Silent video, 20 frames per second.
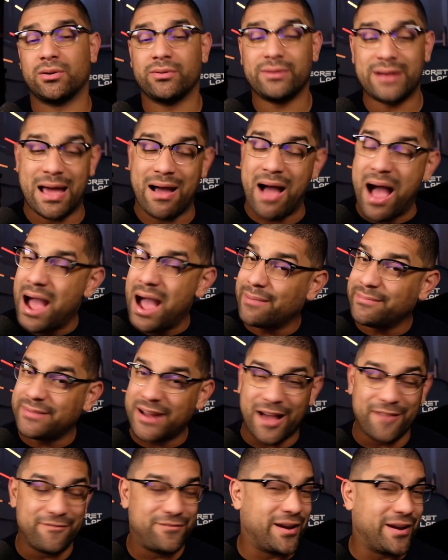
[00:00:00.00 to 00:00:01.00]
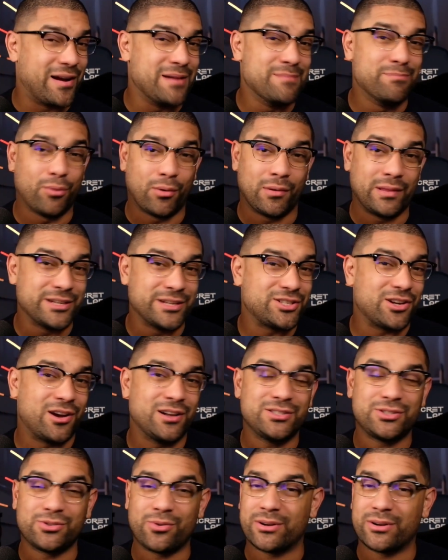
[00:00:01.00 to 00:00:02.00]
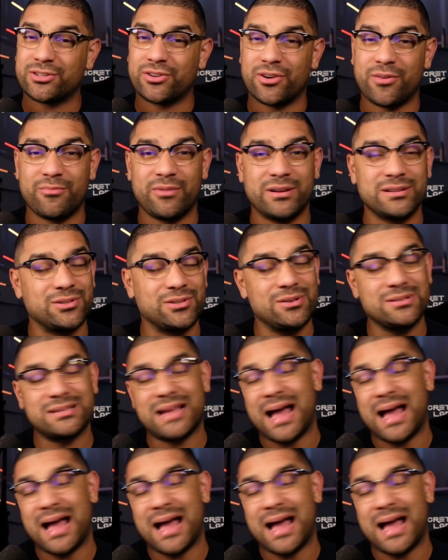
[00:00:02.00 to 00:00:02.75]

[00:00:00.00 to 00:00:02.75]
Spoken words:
Now, I'm not very bullish on short-term rentals.